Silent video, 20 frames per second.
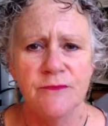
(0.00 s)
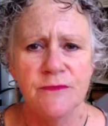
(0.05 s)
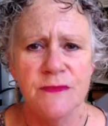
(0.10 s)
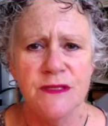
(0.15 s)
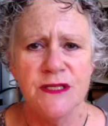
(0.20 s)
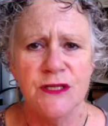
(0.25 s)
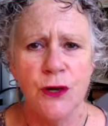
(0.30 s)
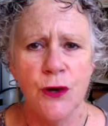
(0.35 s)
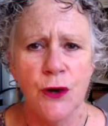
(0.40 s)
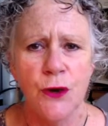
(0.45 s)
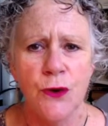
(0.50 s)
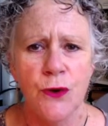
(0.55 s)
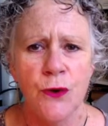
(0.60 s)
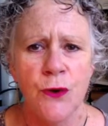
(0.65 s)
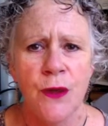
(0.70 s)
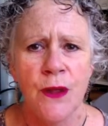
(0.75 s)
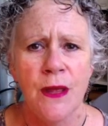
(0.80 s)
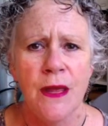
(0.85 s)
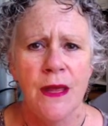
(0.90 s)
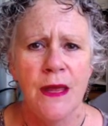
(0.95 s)
So
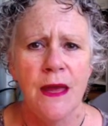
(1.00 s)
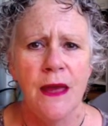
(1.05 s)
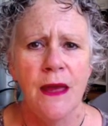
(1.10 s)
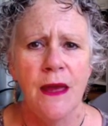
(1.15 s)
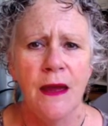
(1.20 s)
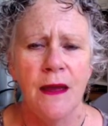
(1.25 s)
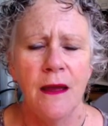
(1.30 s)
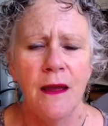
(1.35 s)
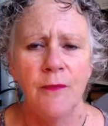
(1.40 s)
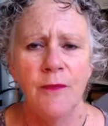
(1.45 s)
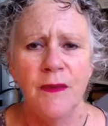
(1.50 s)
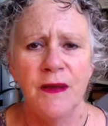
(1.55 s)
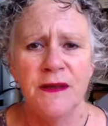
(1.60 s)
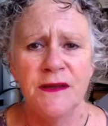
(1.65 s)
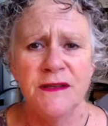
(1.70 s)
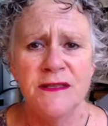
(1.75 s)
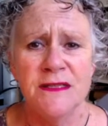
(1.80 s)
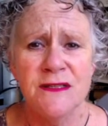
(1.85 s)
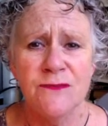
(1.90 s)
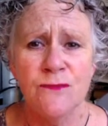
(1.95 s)
it
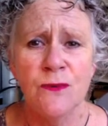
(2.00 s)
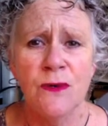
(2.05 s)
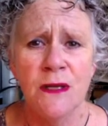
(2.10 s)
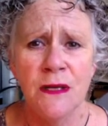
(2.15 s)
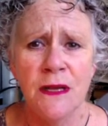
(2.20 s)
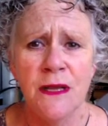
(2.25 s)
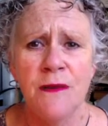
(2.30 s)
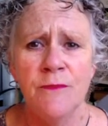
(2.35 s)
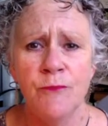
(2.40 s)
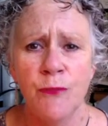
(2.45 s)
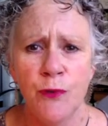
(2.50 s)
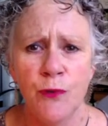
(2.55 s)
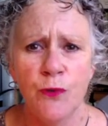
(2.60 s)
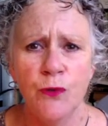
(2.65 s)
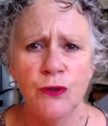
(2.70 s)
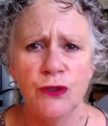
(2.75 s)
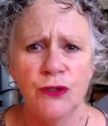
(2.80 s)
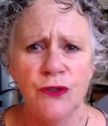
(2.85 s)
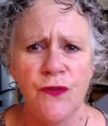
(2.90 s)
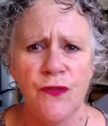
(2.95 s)
is really
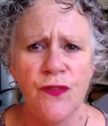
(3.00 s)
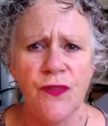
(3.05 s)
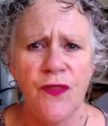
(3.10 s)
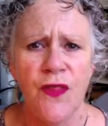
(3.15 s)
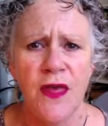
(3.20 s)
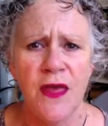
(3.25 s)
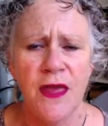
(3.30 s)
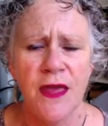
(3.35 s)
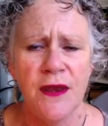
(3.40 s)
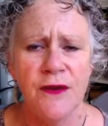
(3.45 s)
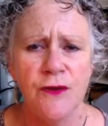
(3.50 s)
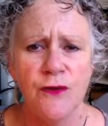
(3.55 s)
important that